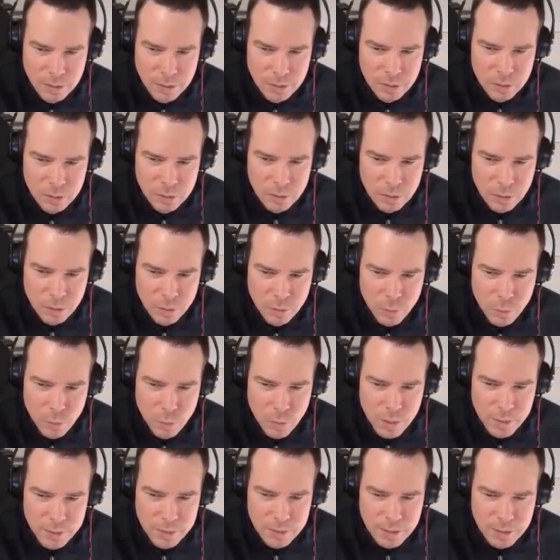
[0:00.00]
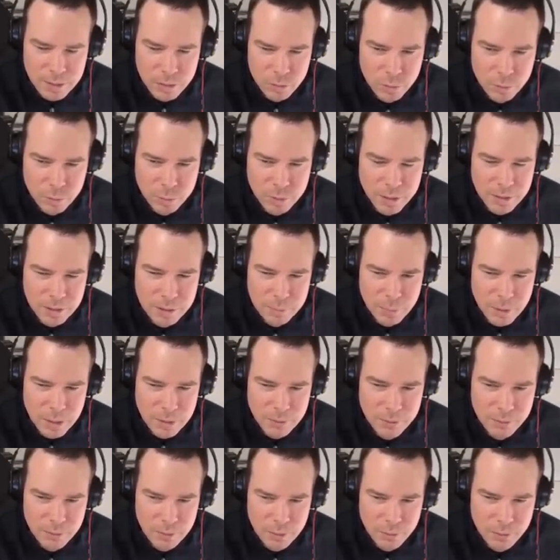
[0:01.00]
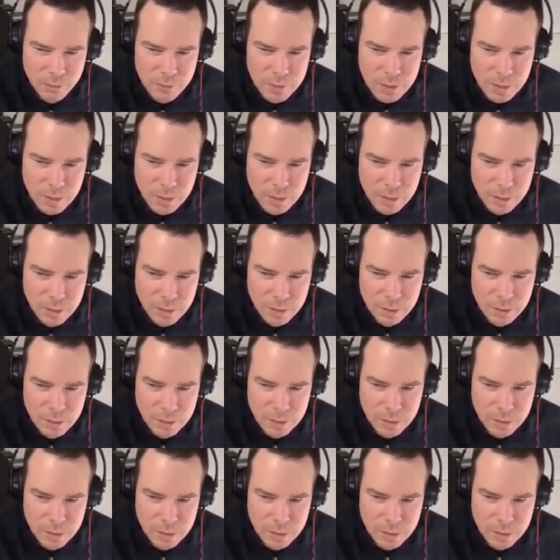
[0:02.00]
So 1 gets replaced by 15.